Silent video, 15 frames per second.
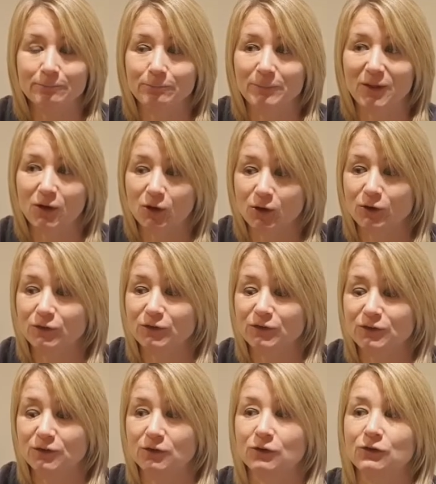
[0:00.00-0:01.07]
because
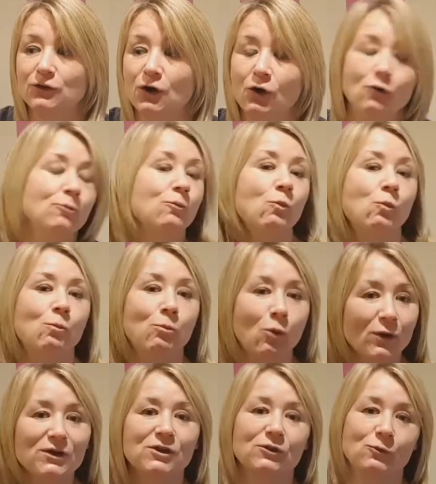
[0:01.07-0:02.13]
the whole
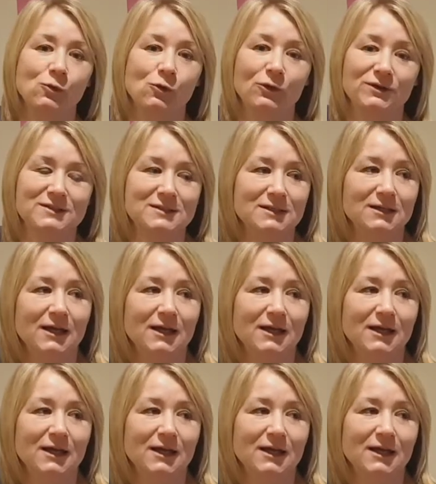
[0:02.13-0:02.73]
point of the walk is